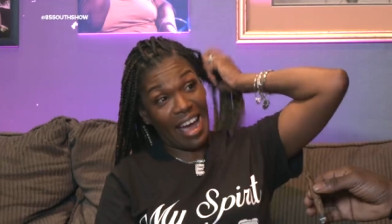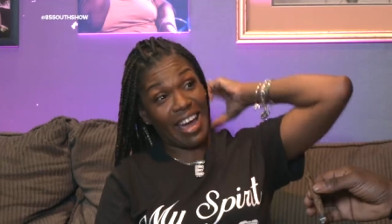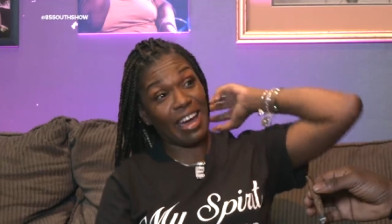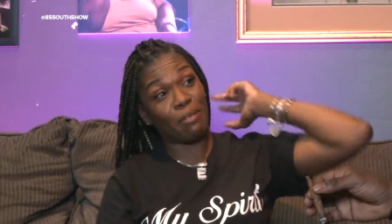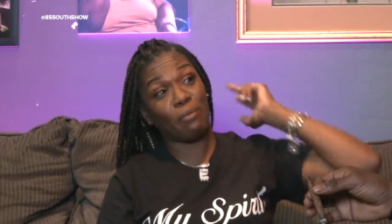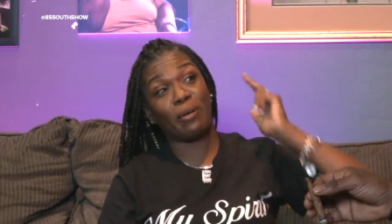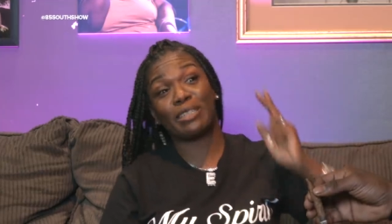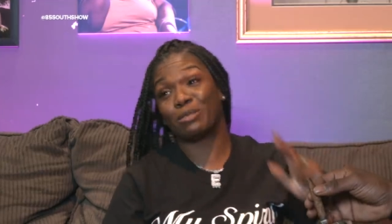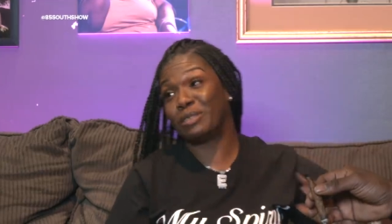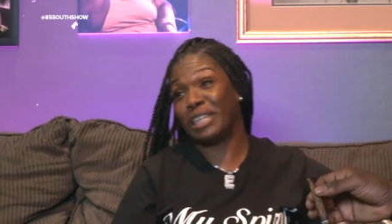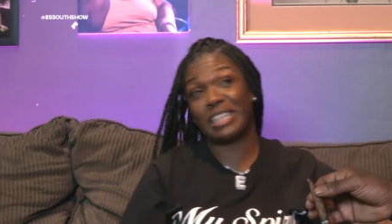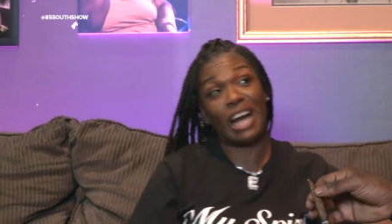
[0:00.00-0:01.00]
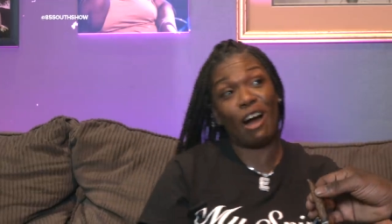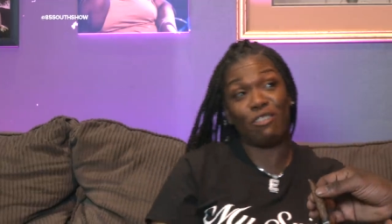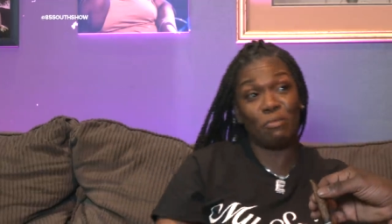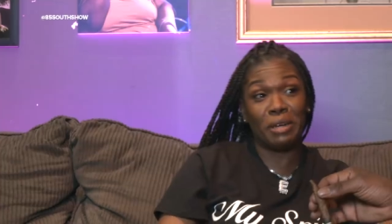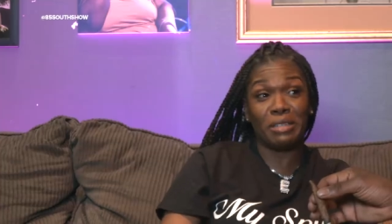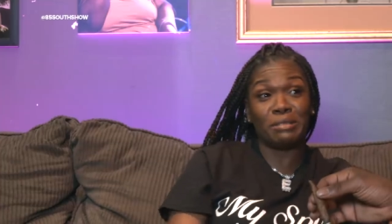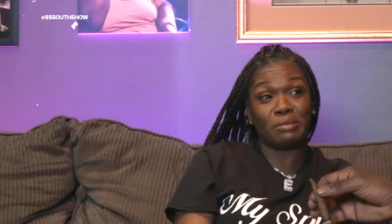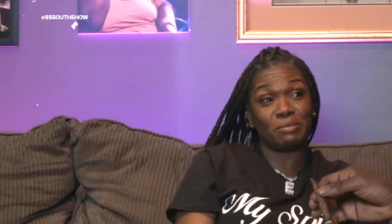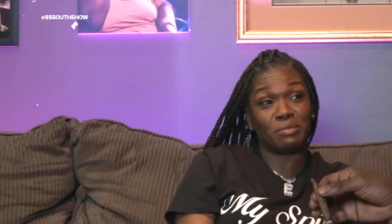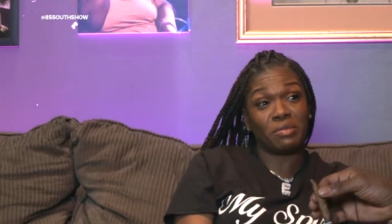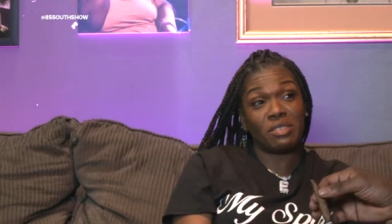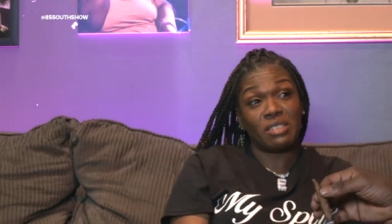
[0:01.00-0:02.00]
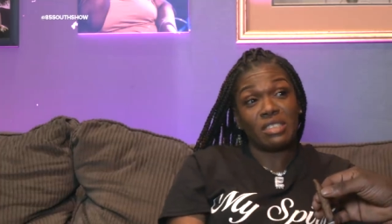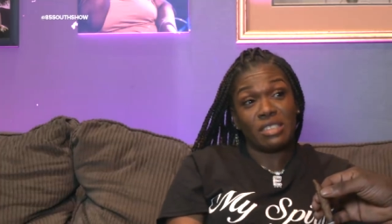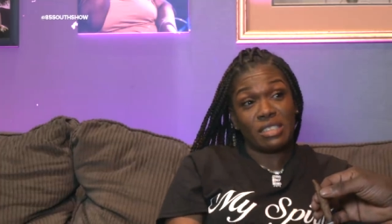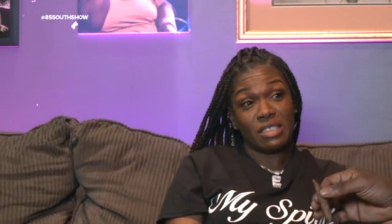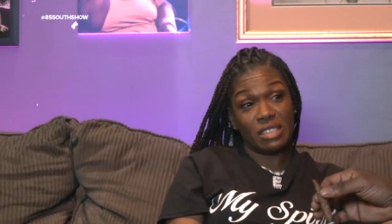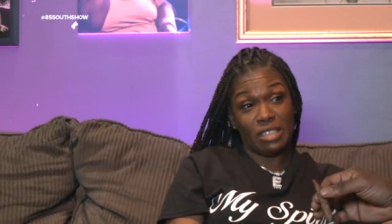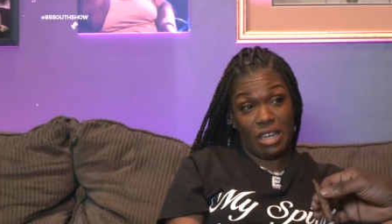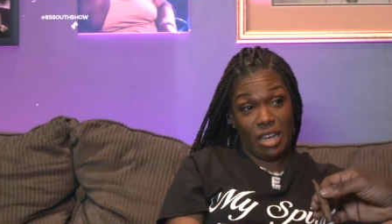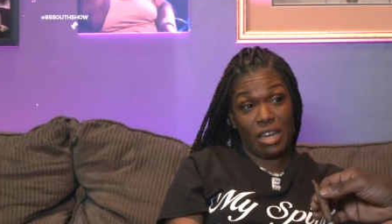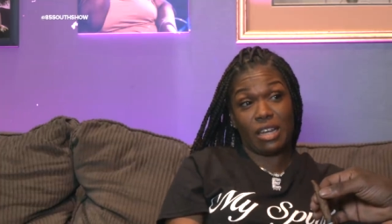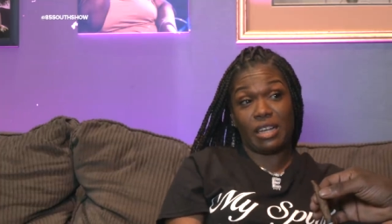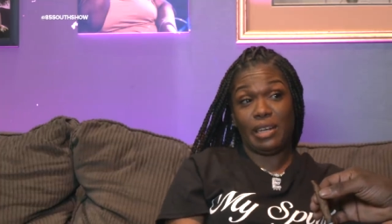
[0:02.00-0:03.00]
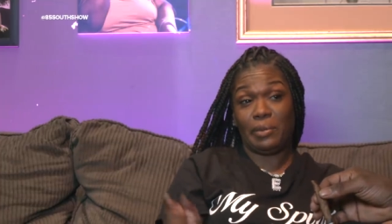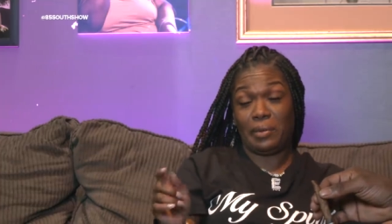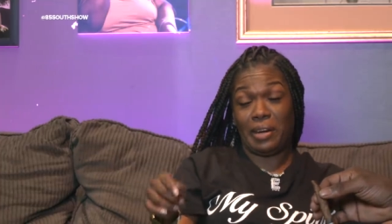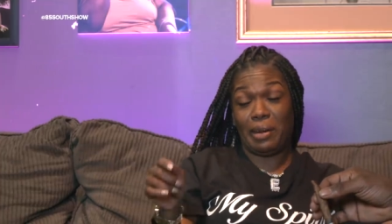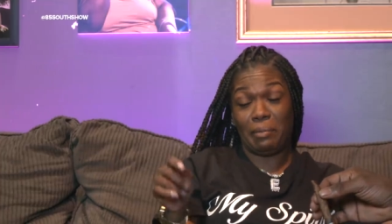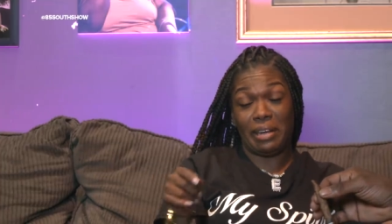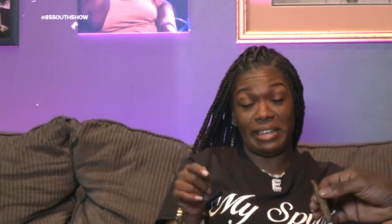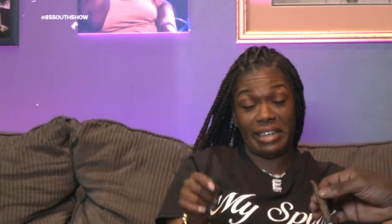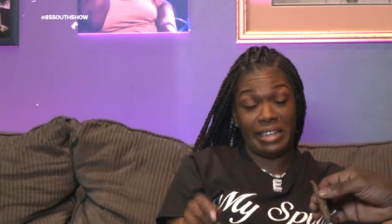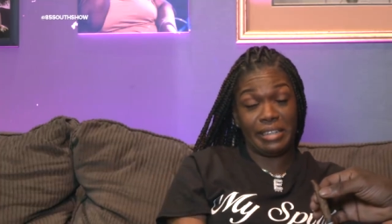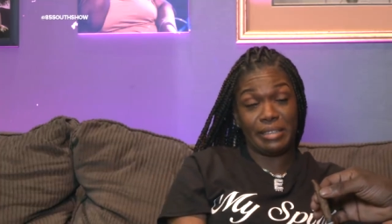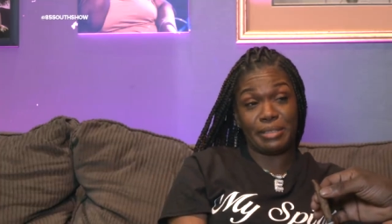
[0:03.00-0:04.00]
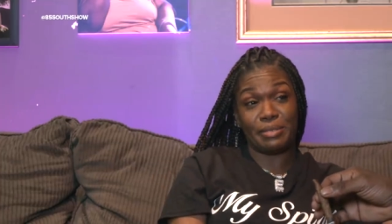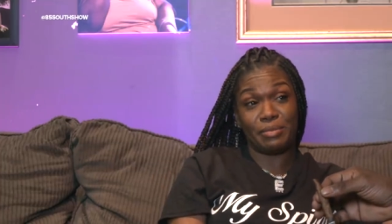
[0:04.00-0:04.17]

had to pray some dick off me. What? Yeah, to get where I'm at now.